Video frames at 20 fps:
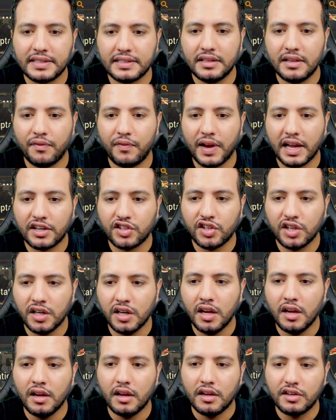deflection,
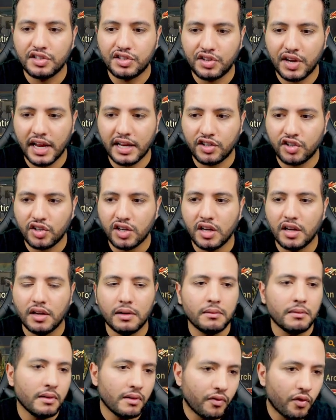stretch.
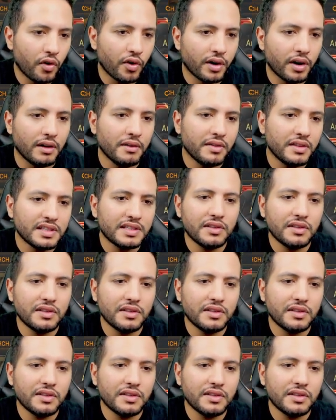For this,